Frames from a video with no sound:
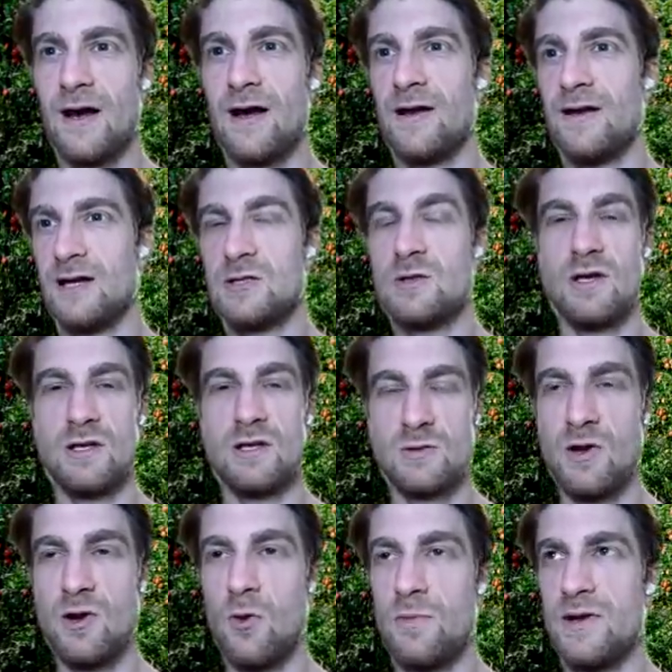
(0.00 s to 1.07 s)
It's been
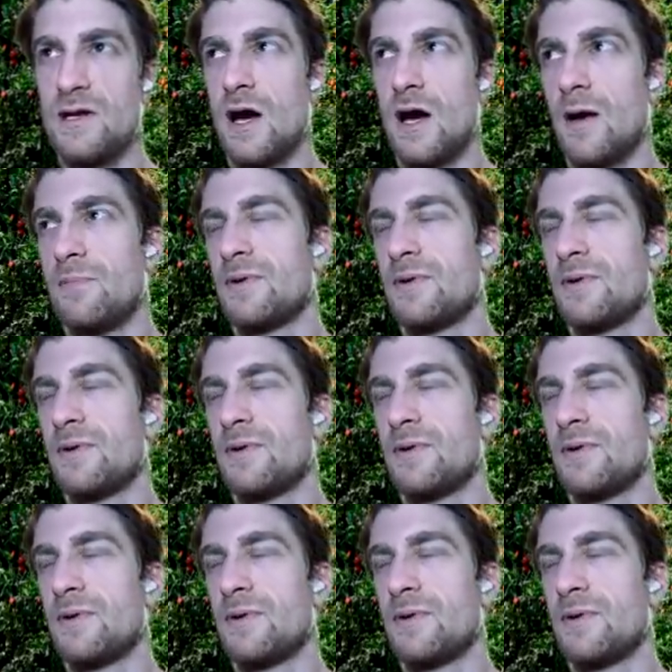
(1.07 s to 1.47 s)
opened up,